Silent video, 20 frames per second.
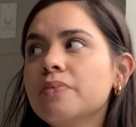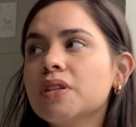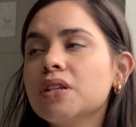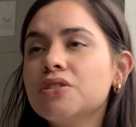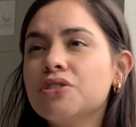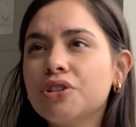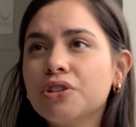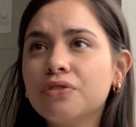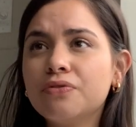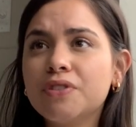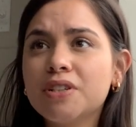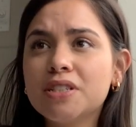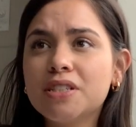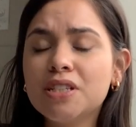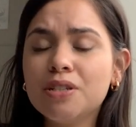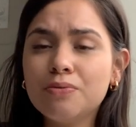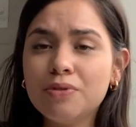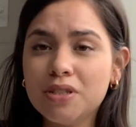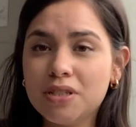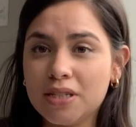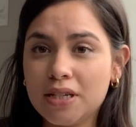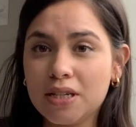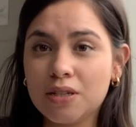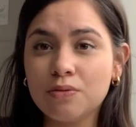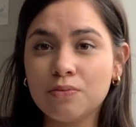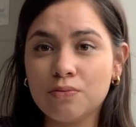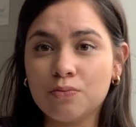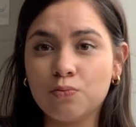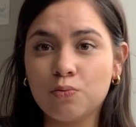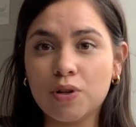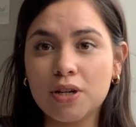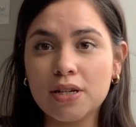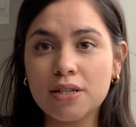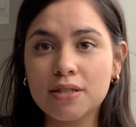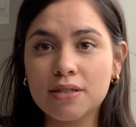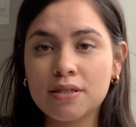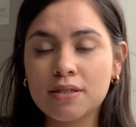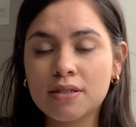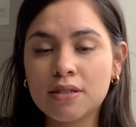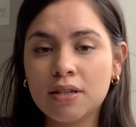So the first thing we did
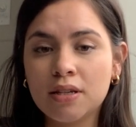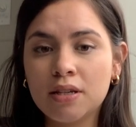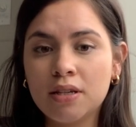was,